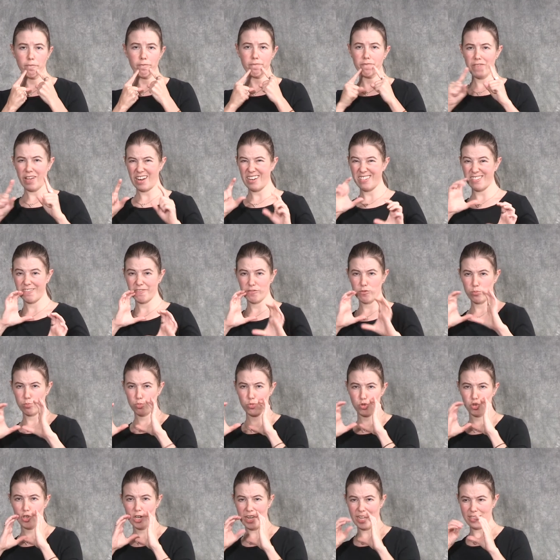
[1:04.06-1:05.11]

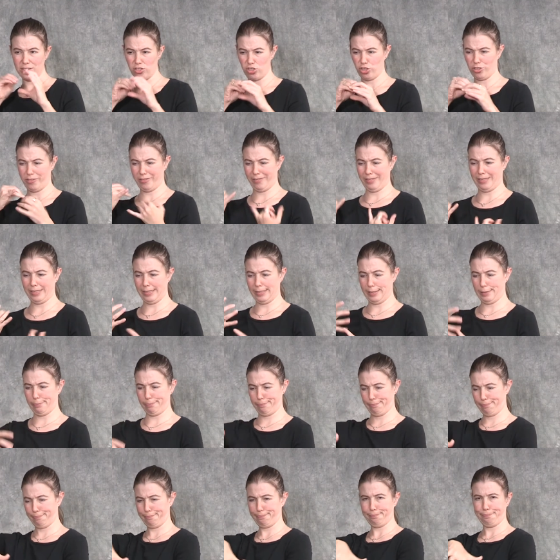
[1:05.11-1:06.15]
communication in these
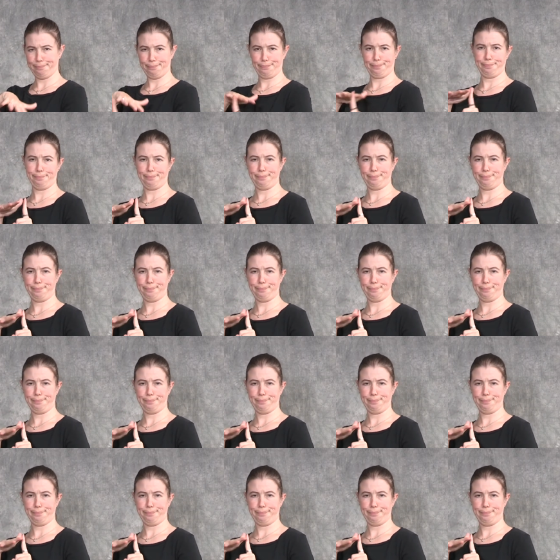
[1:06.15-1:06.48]
settings.